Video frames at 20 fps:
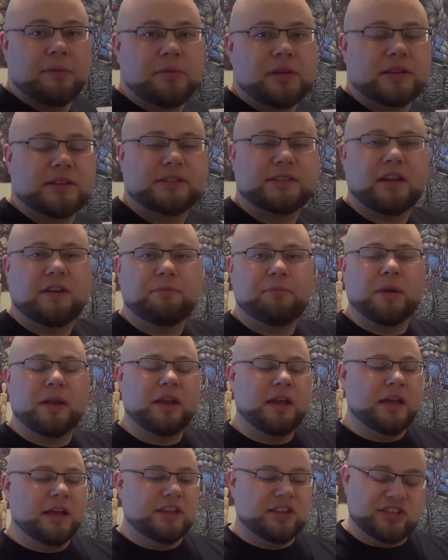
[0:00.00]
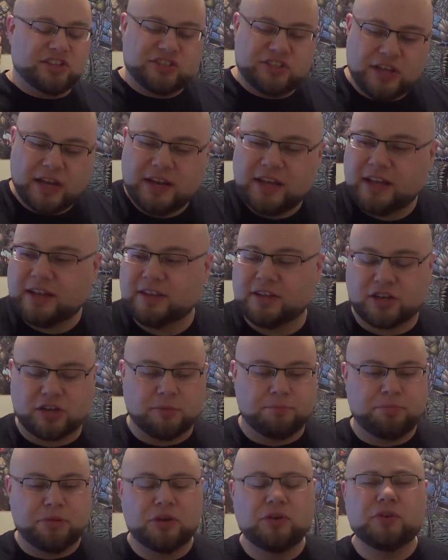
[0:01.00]
me and stuff, but the sitting, the
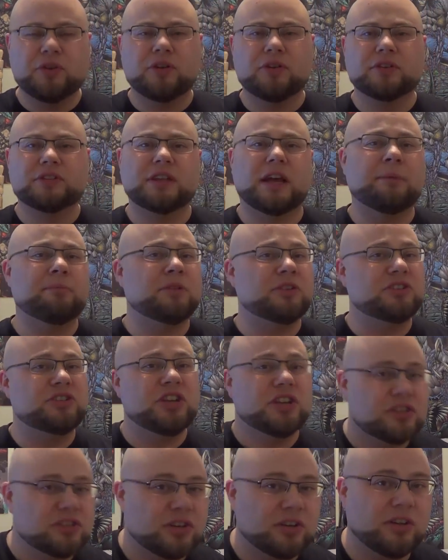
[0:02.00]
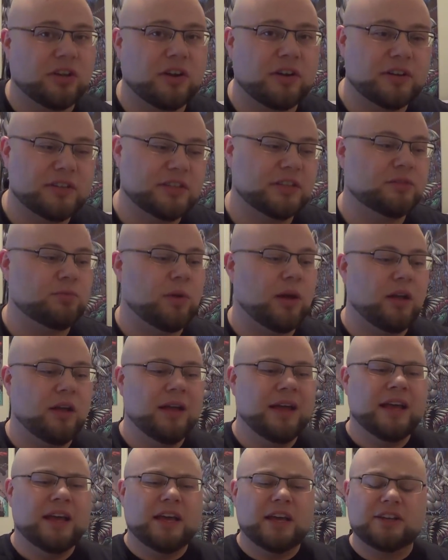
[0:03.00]
computers, I'm a digital artist as well.
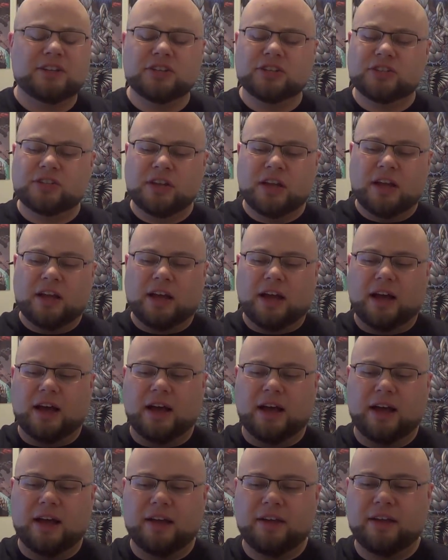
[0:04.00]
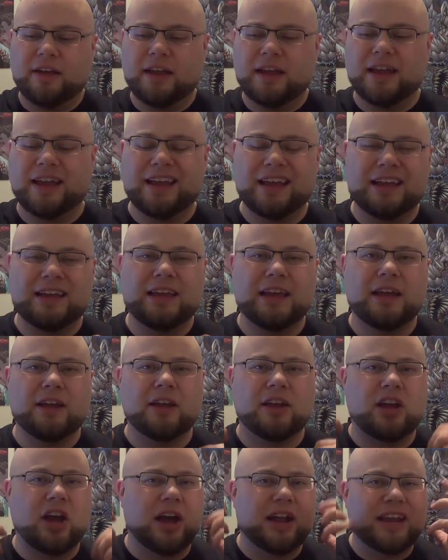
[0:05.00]
It just,
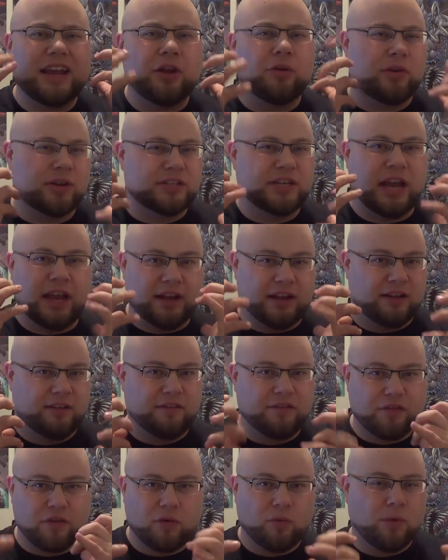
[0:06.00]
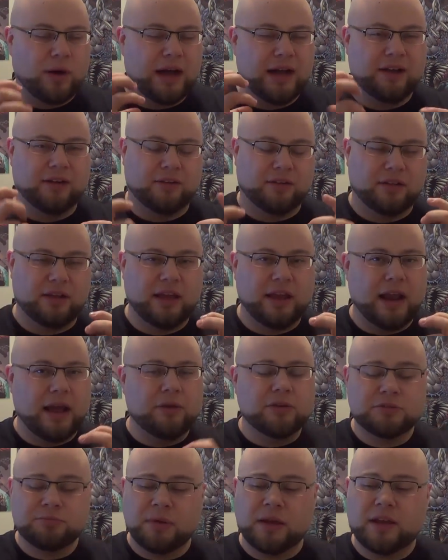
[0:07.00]
it got irritating for a while. And I
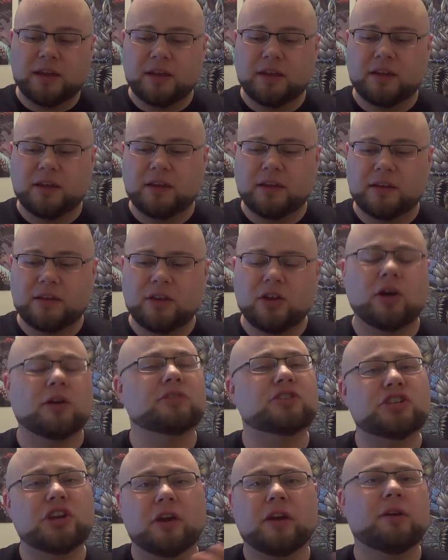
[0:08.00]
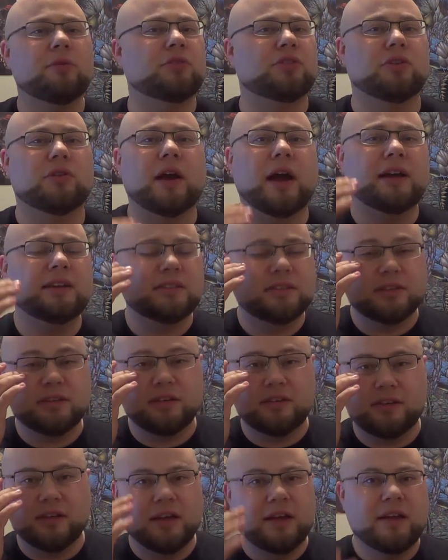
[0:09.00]
was making it, I was sharing it with you guys
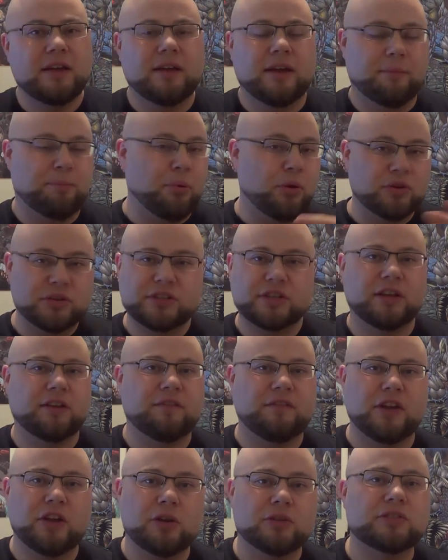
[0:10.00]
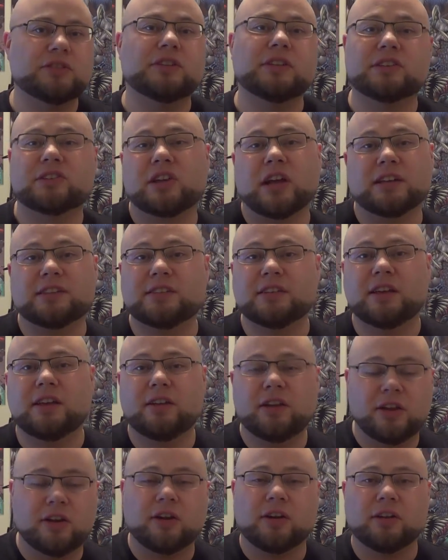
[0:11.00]
and posting it in videos and discussing
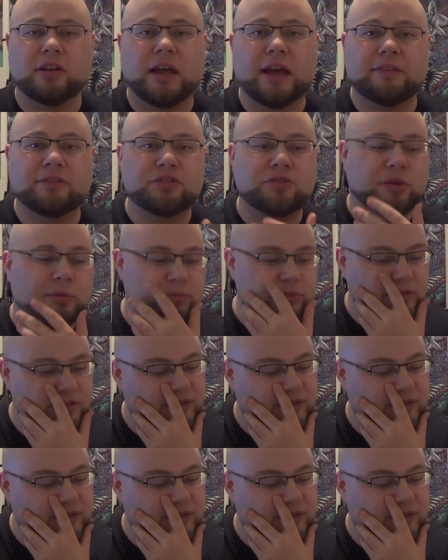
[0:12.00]
it in our live streams and